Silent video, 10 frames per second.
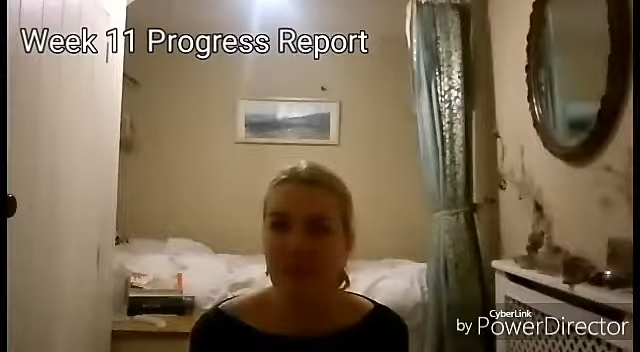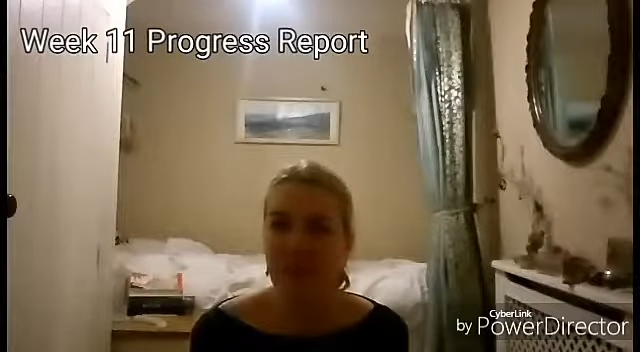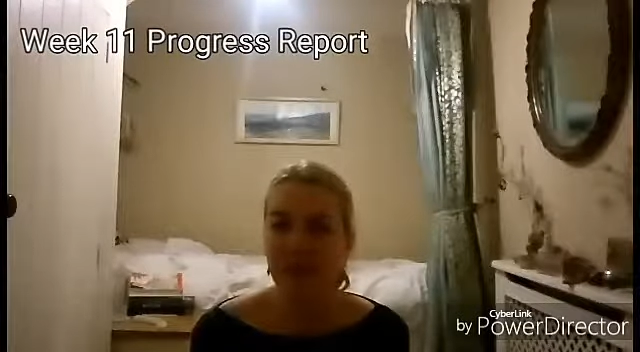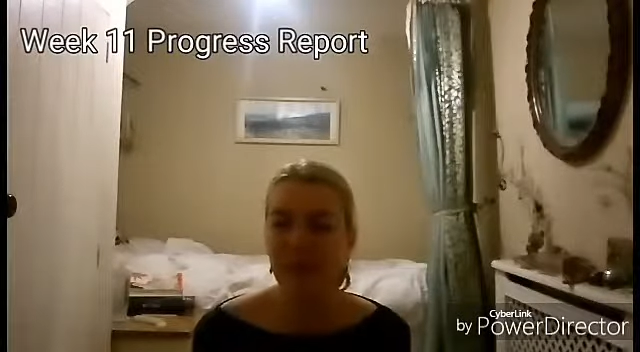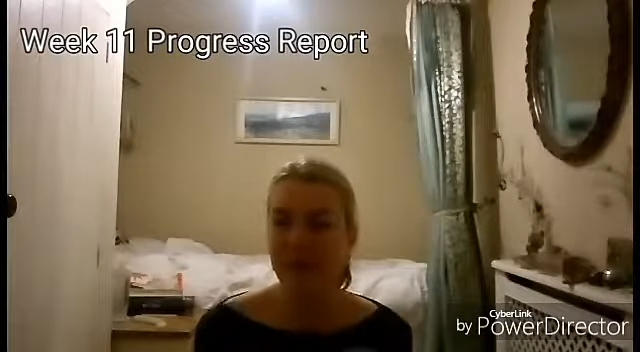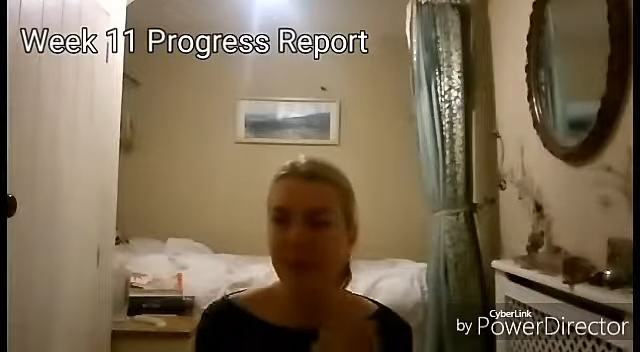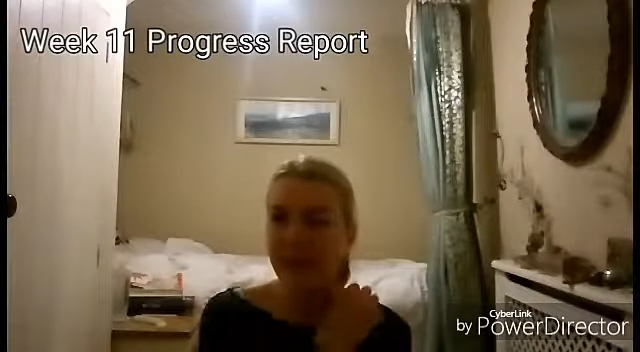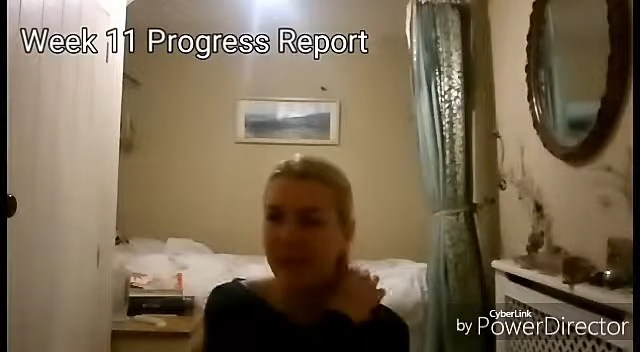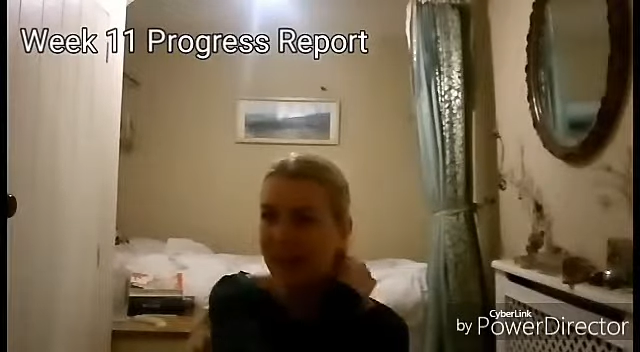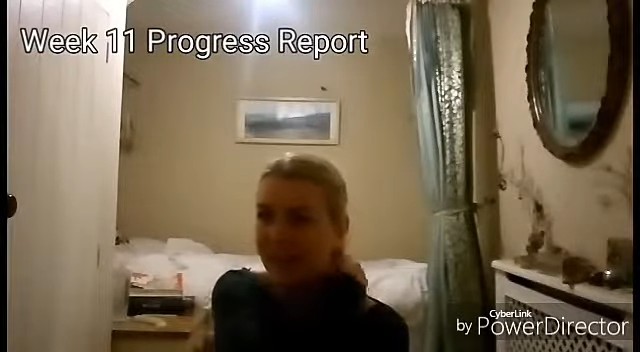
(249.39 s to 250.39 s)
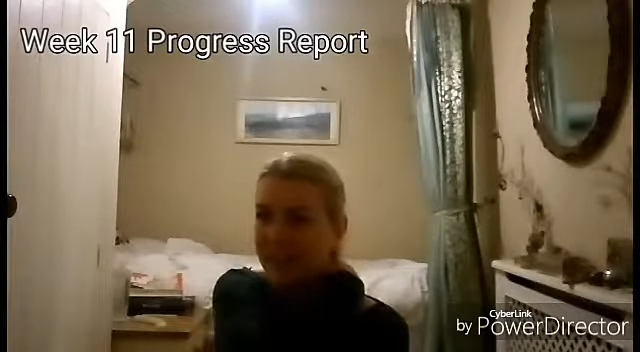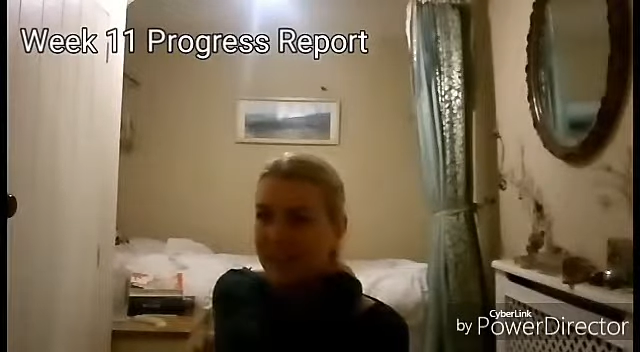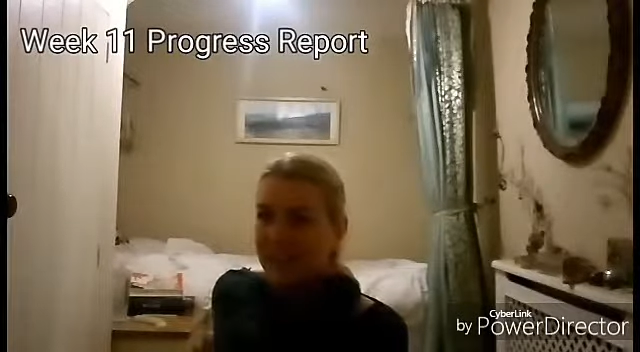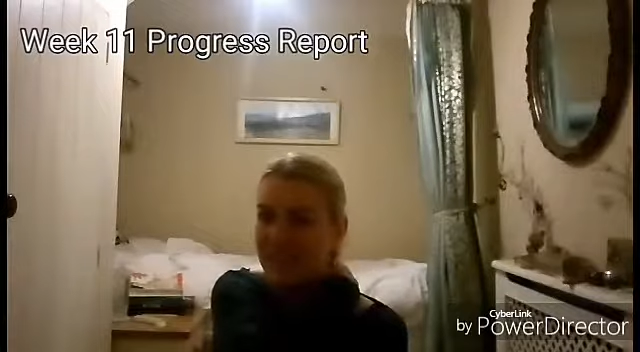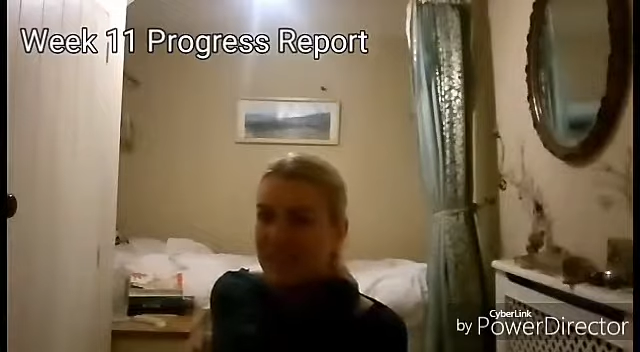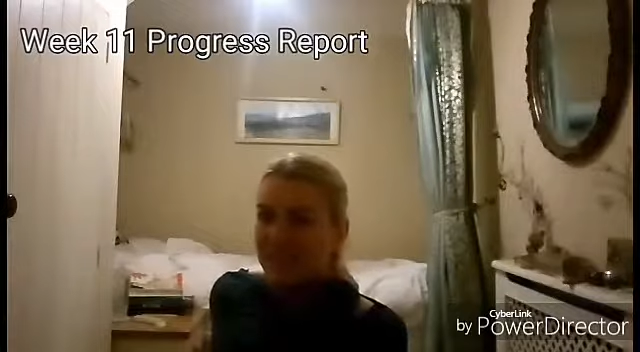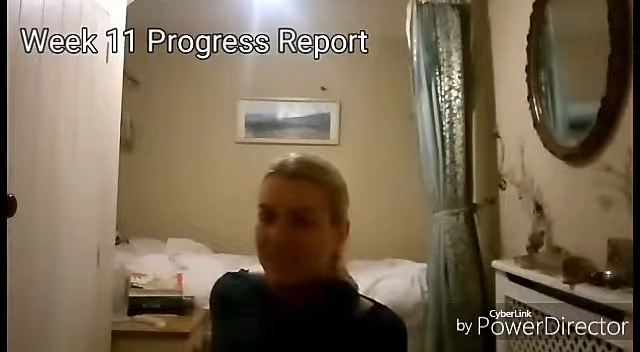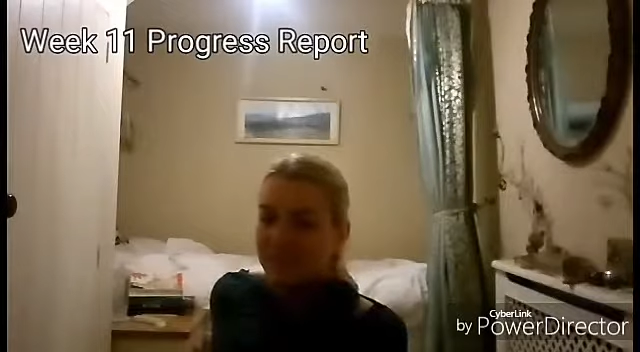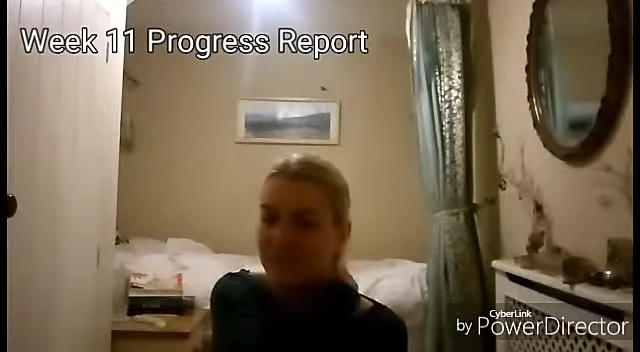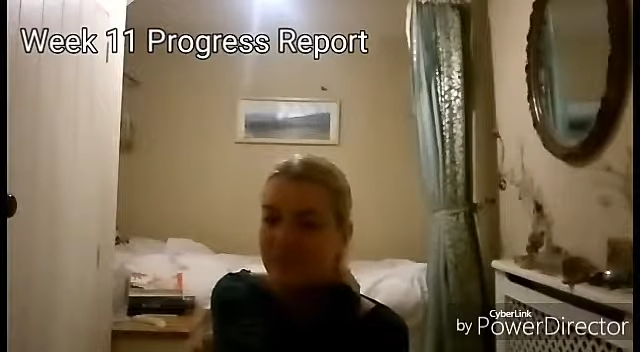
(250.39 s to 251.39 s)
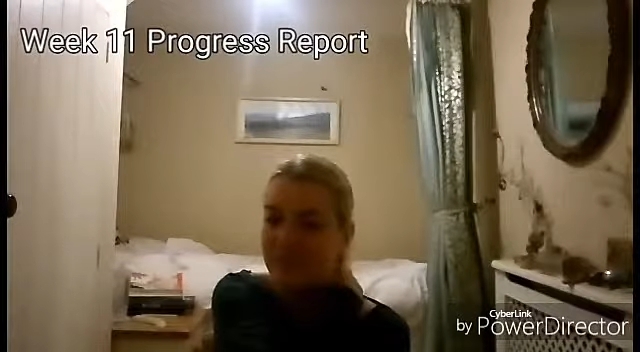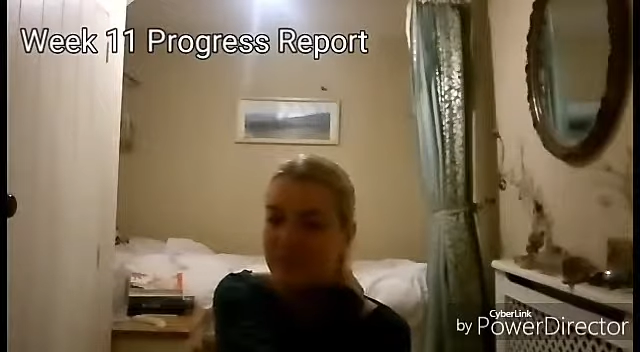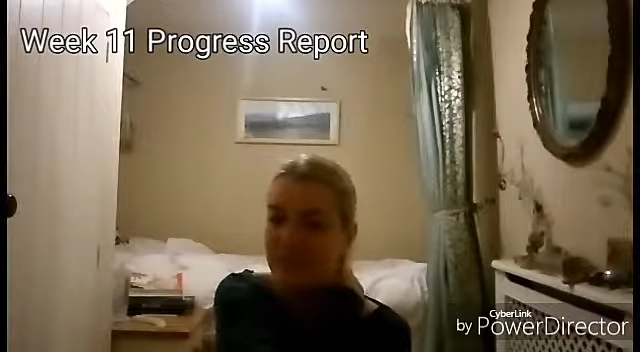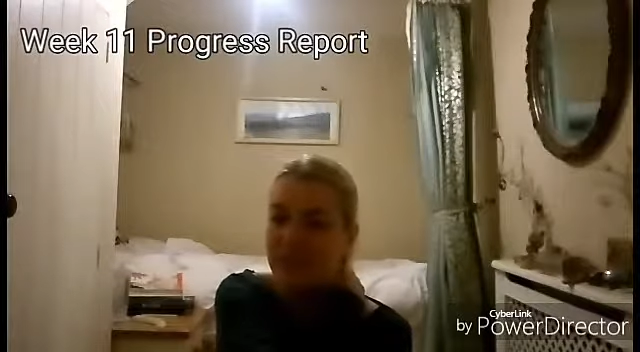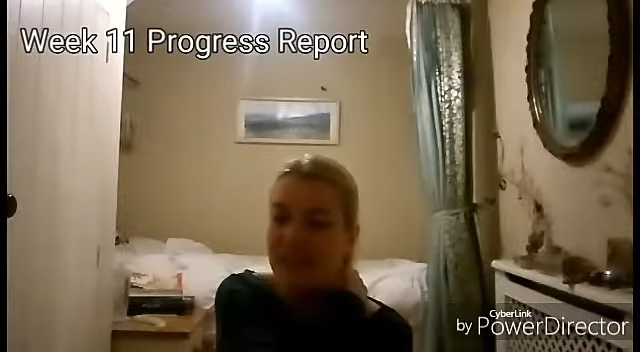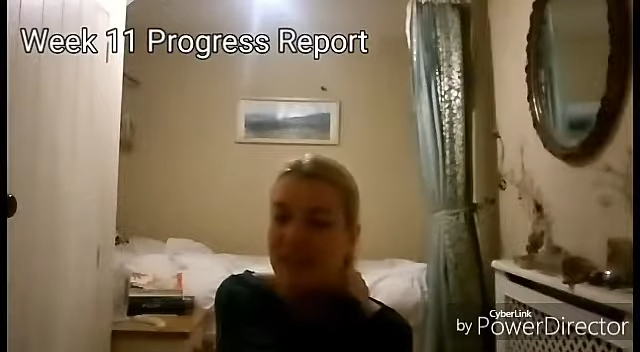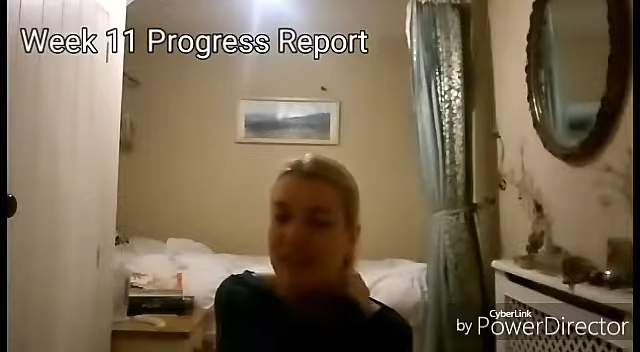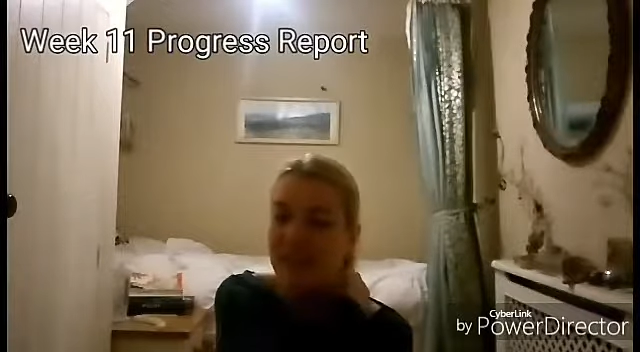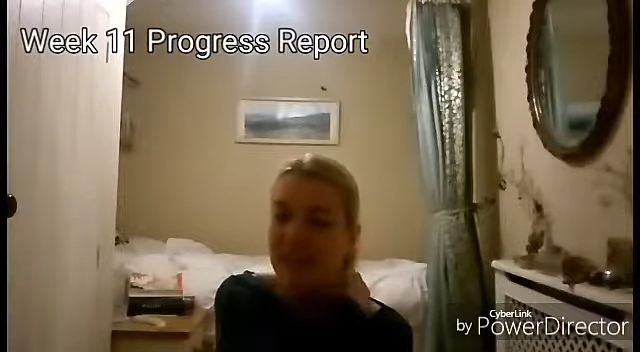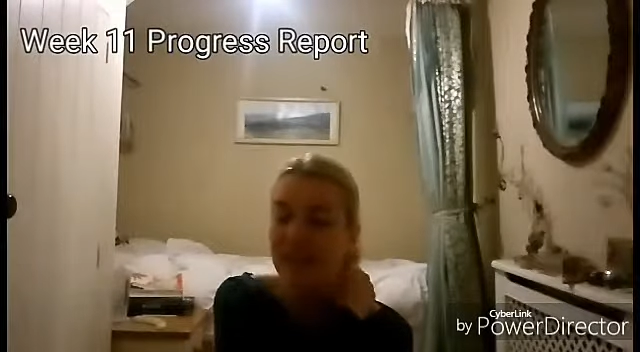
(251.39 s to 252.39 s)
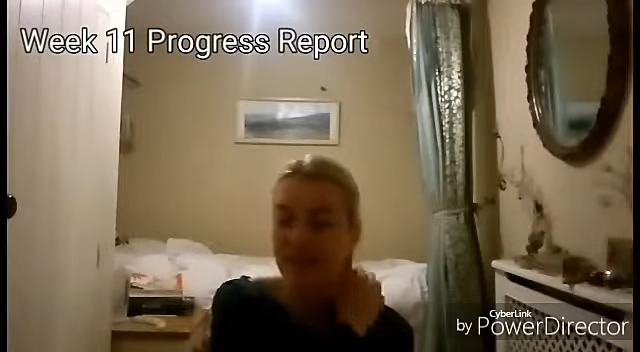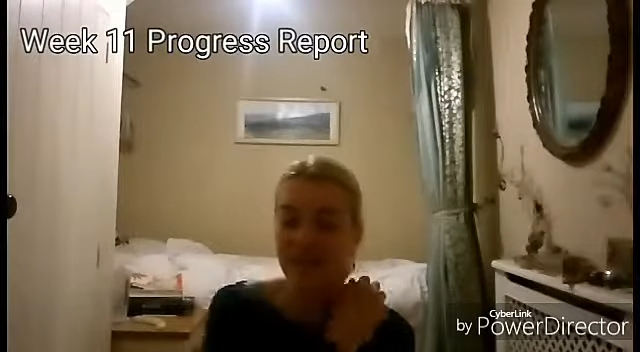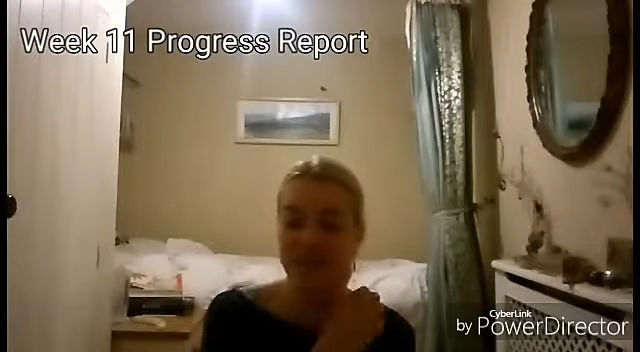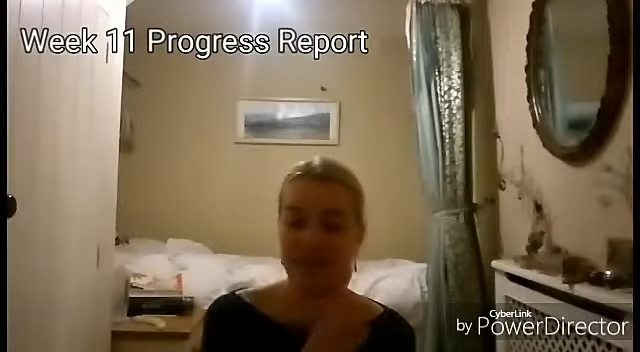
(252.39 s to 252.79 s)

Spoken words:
but I just said that, you know,